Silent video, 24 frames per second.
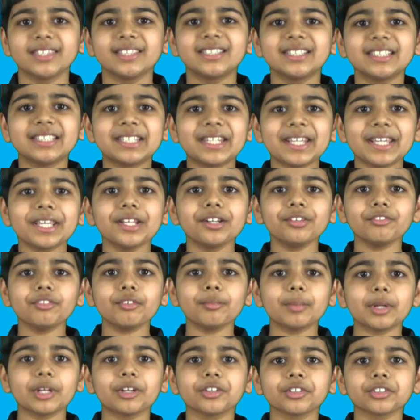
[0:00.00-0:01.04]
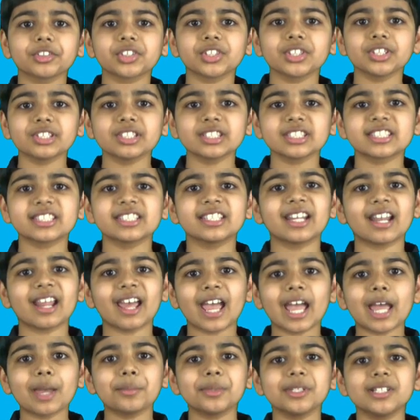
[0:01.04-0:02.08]
Native Americans
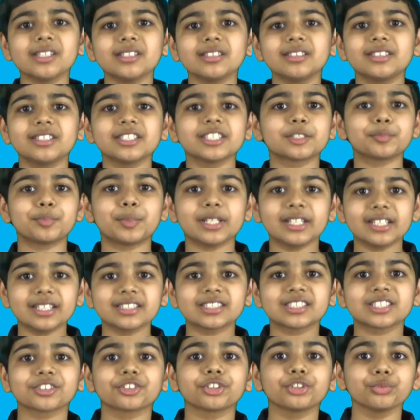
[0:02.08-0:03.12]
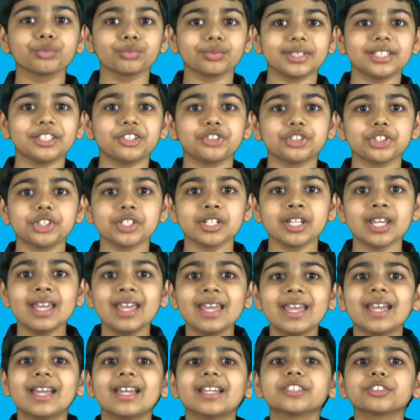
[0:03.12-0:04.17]
inhabited this peninsula region
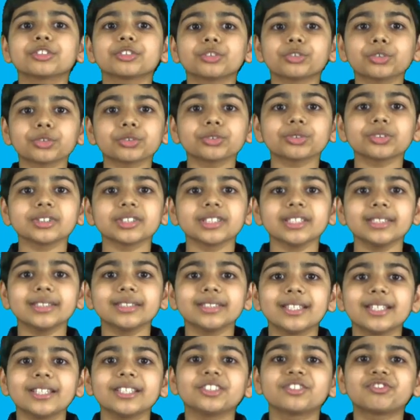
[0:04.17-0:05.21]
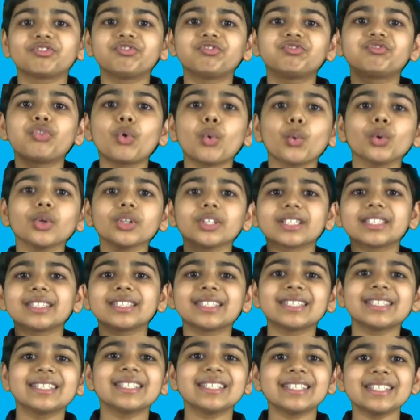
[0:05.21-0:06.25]
as early as
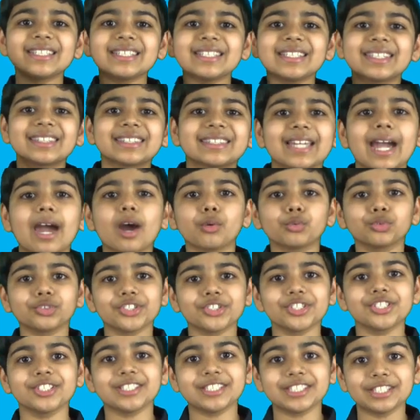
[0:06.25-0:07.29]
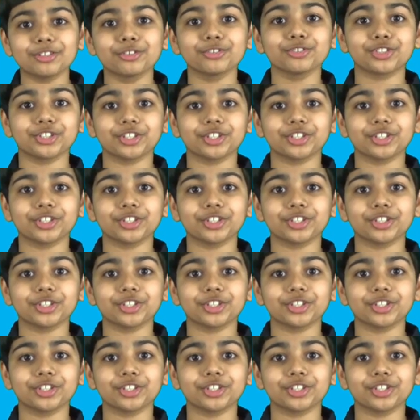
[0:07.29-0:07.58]
14,000 years